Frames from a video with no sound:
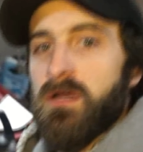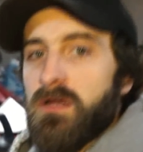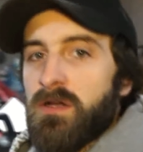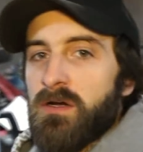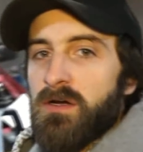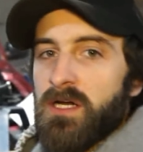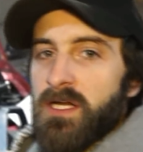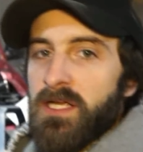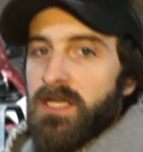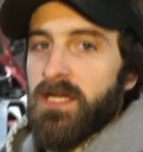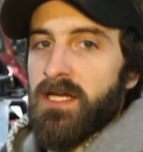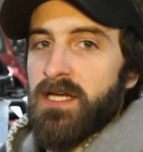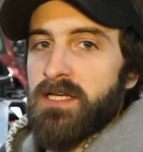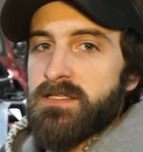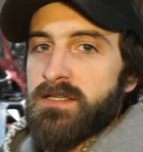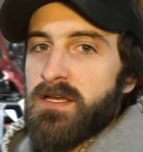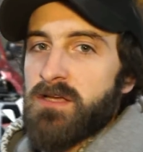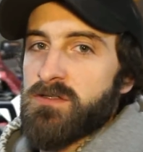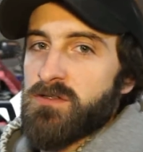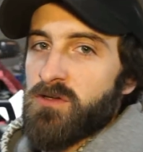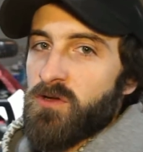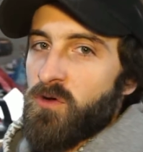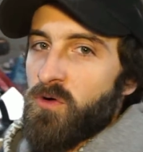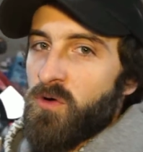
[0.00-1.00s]
Alright guys,
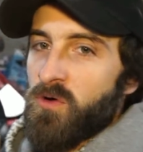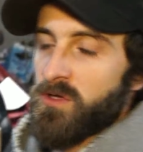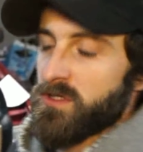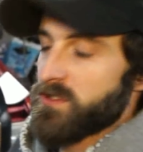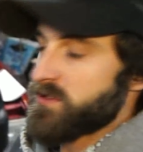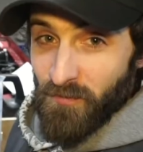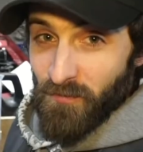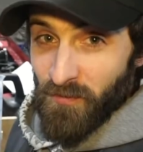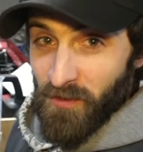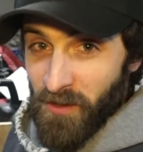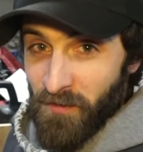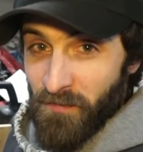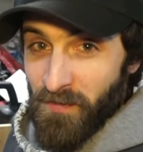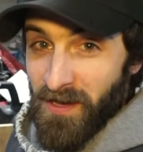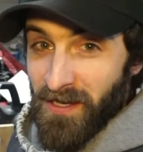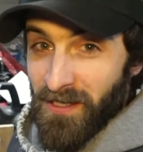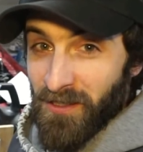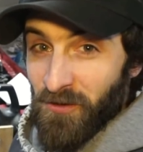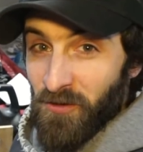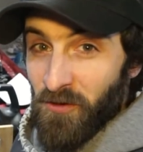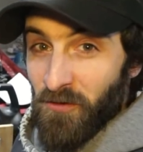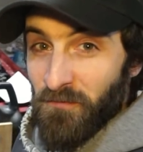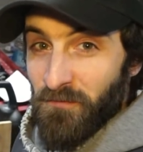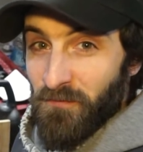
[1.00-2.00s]
how's it going? So bringing
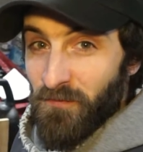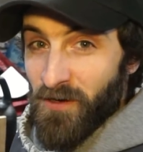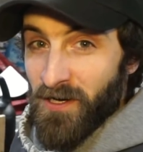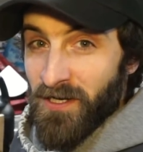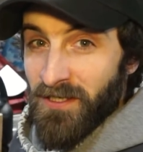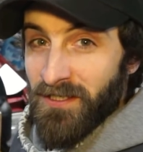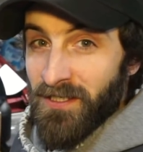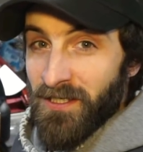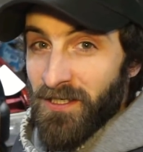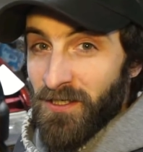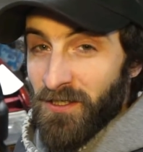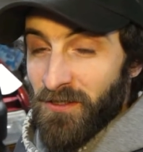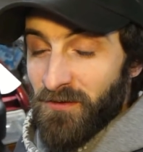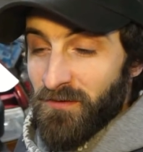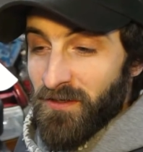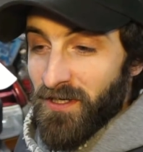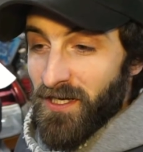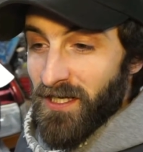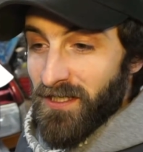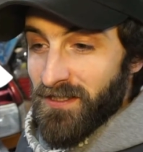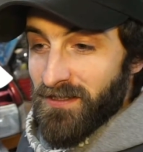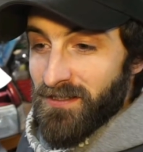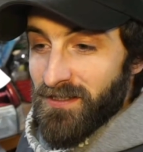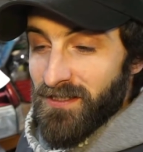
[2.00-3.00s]
back an old friend here. We
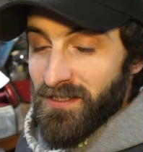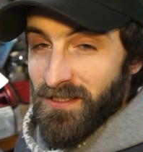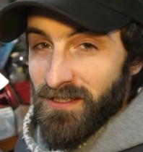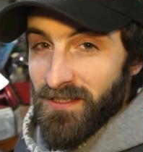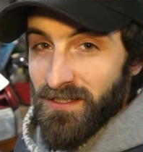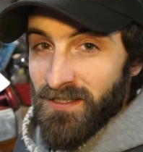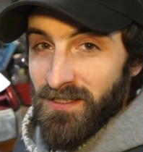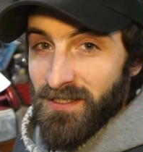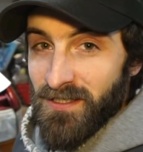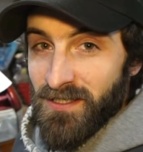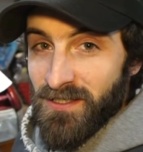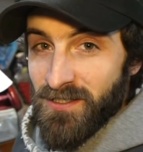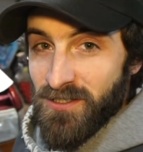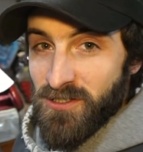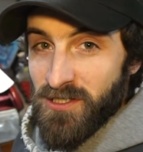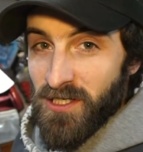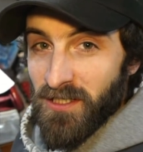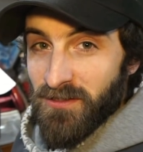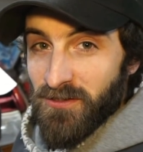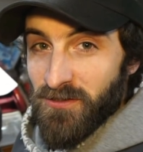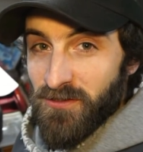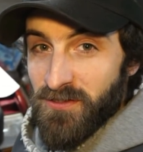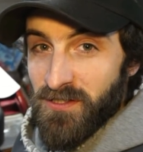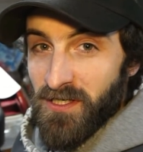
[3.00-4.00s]
got the
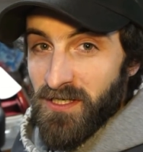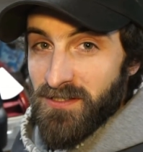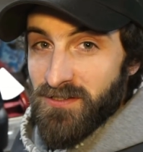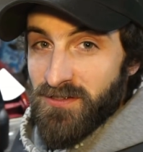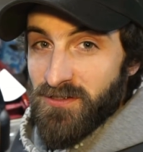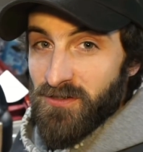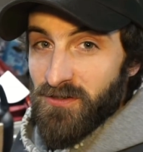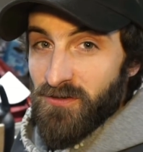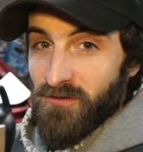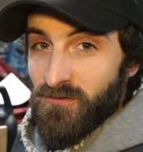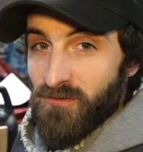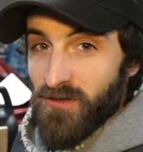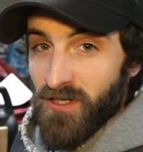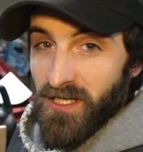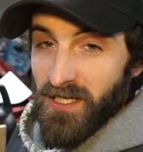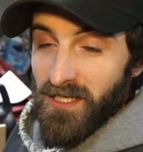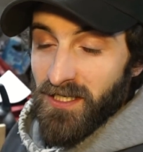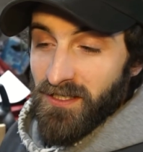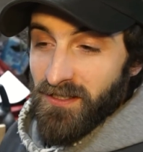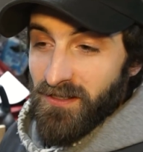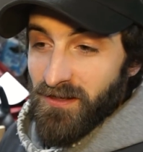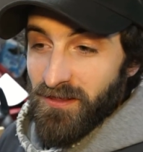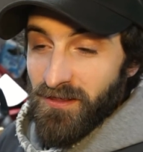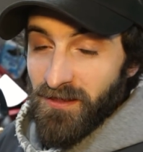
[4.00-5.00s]
injector tester
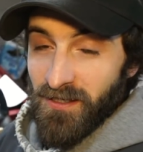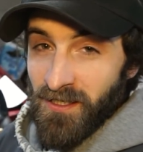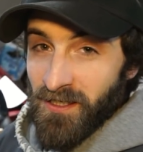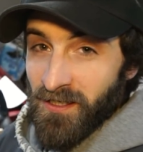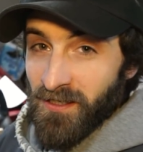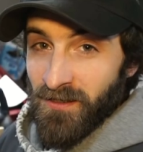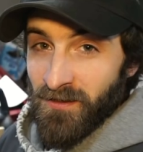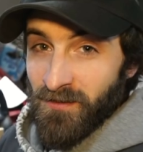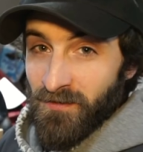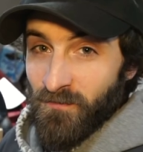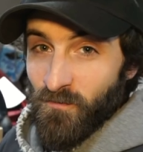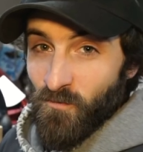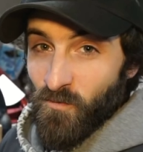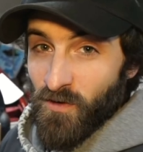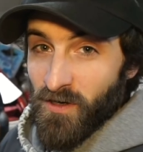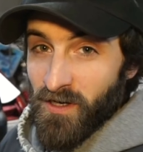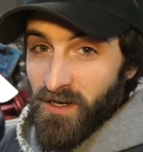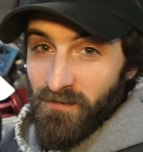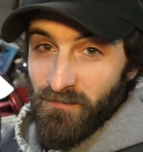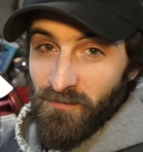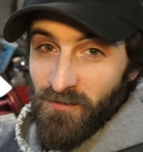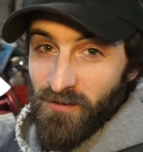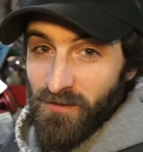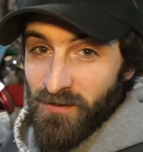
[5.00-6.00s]
rig thing,
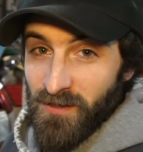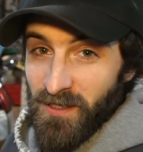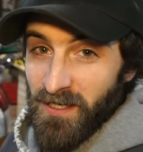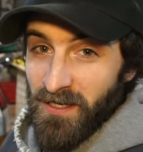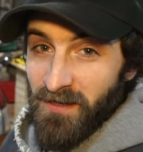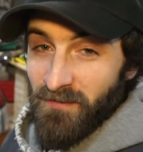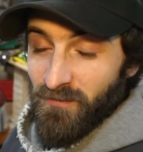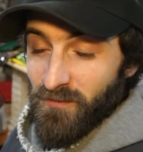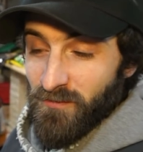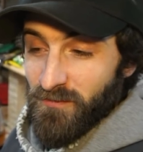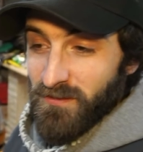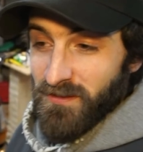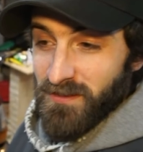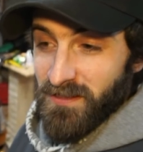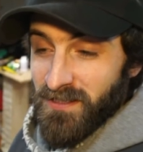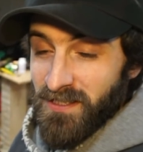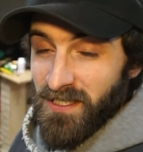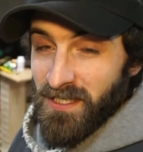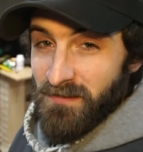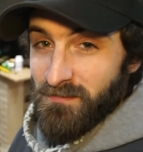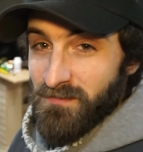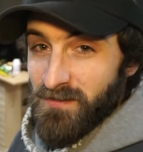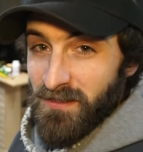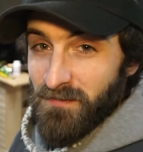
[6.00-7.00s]
whatever. I never really
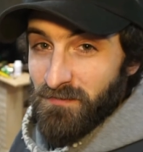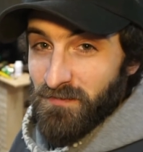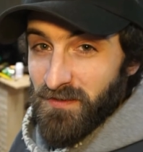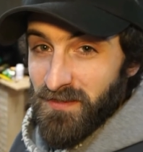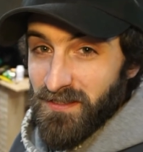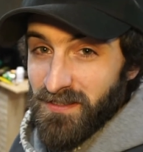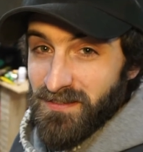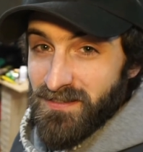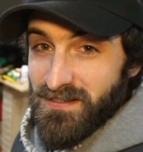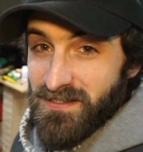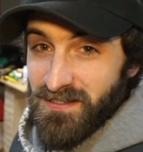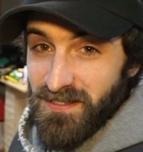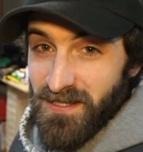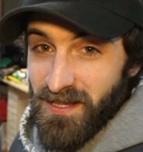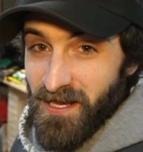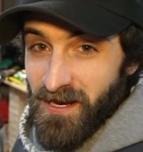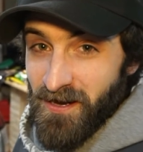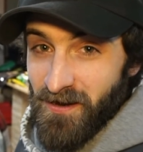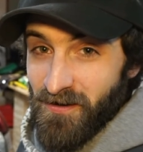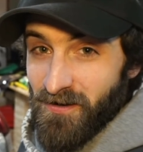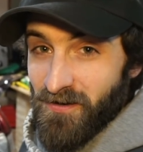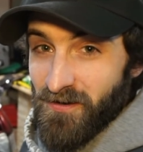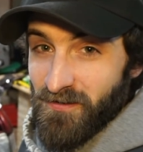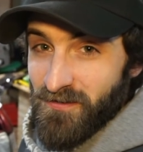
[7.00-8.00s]
named it, but it's
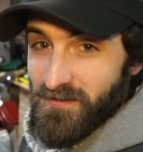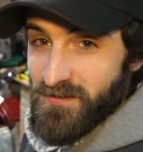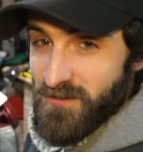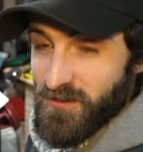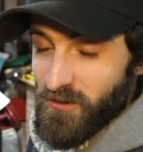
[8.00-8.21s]
there.